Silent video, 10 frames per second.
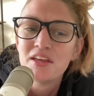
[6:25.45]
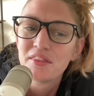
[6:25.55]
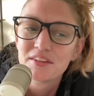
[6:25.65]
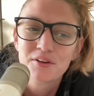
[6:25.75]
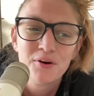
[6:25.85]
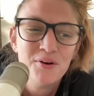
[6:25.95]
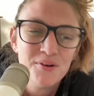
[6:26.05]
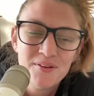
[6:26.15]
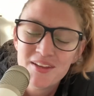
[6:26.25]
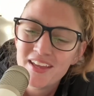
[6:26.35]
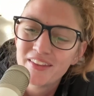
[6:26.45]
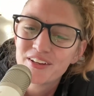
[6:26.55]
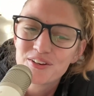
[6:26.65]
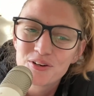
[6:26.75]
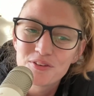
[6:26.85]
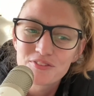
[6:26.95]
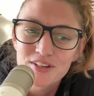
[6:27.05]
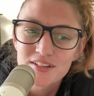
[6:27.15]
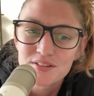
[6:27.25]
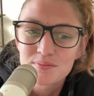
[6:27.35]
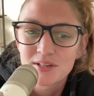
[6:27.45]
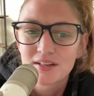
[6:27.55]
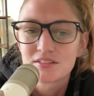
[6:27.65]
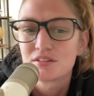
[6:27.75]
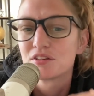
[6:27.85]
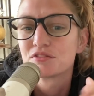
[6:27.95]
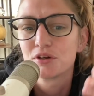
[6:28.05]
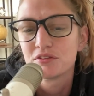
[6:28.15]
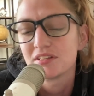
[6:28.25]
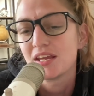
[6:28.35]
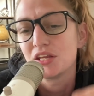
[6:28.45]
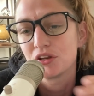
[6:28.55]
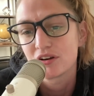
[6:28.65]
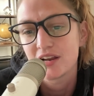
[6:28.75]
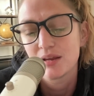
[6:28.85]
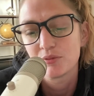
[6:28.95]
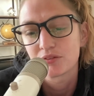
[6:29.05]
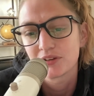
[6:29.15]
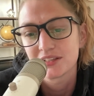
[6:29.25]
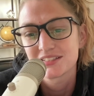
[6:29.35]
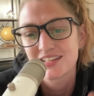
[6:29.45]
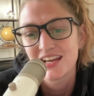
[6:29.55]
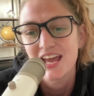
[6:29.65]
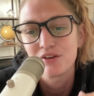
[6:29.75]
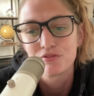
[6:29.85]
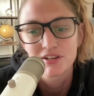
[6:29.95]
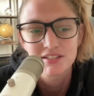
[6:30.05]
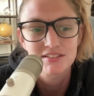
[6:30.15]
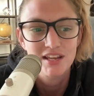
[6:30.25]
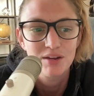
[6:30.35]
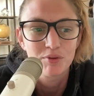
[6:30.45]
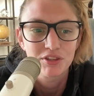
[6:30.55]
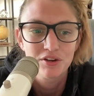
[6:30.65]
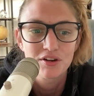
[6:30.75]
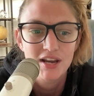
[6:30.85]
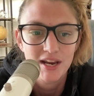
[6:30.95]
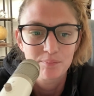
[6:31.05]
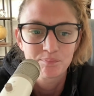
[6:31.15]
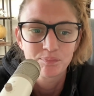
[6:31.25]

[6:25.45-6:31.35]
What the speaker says: The goal for your sphere is to associate your name with real estate and real estate with your name.